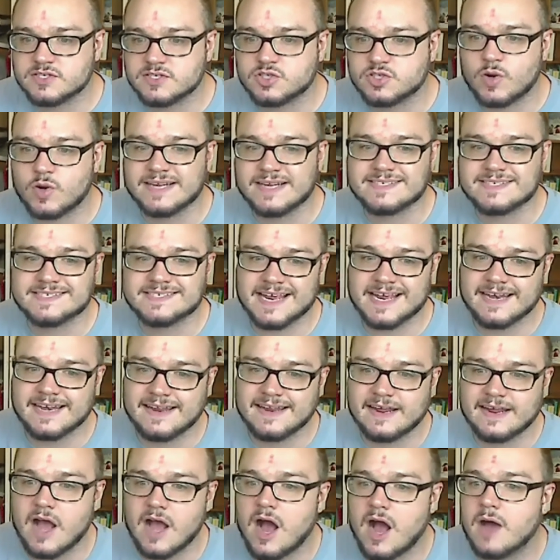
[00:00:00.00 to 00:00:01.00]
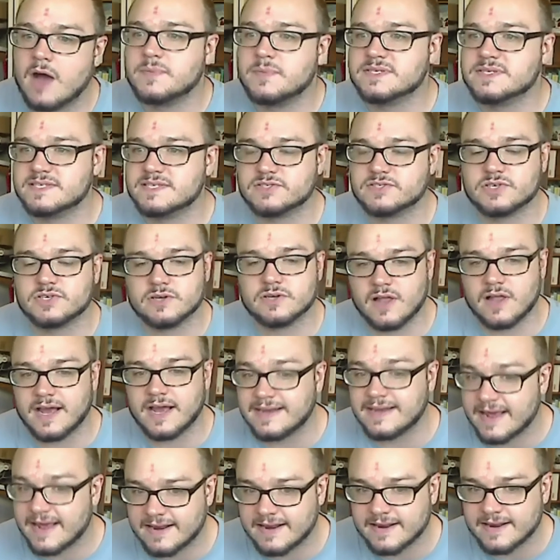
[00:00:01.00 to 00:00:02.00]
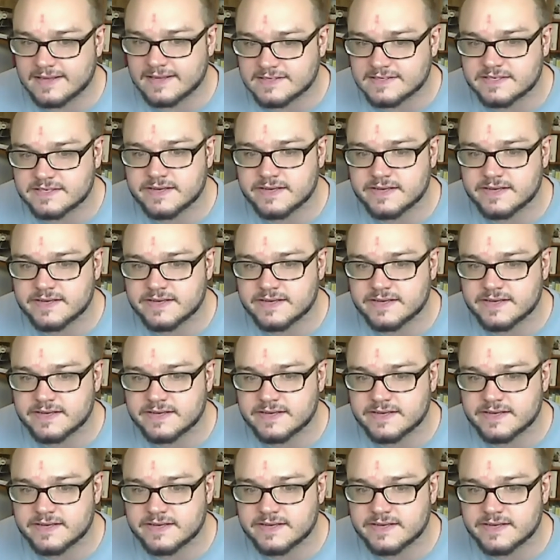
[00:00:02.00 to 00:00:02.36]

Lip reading: transcending oppositional identities.